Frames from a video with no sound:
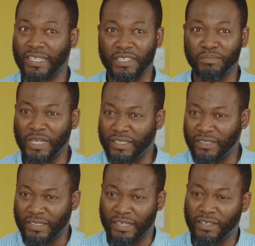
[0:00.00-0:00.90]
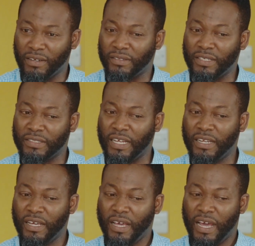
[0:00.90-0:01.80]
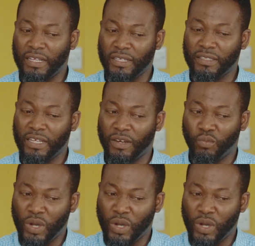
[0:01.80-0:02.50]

certain basic technical things that I think that